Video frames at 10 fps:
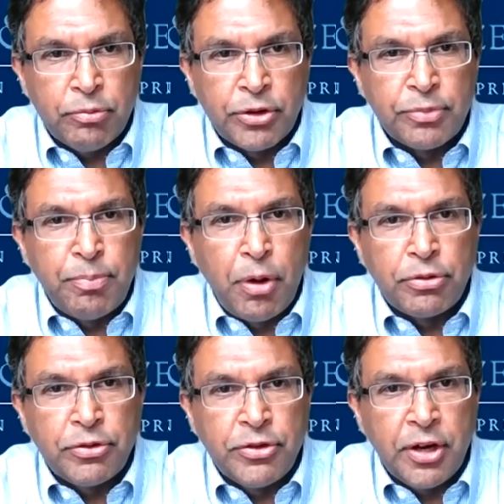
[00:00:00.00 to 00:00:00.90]
which
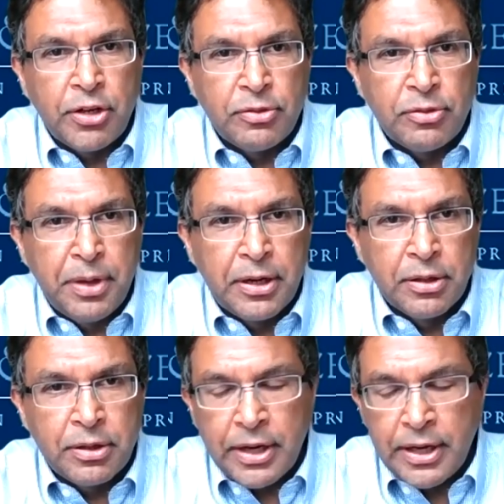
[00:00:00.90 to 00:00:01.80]
both Judge
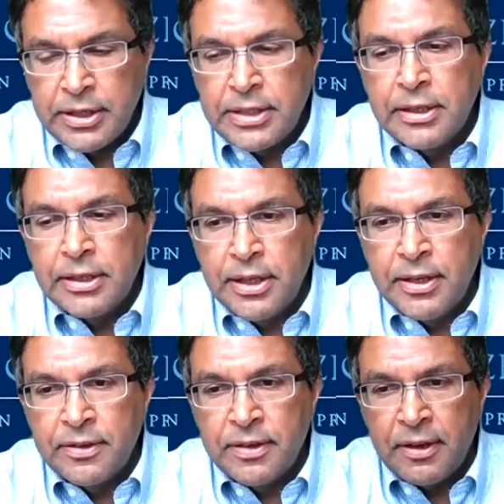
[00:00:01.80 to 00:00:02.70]
Bigler and Dean Leeds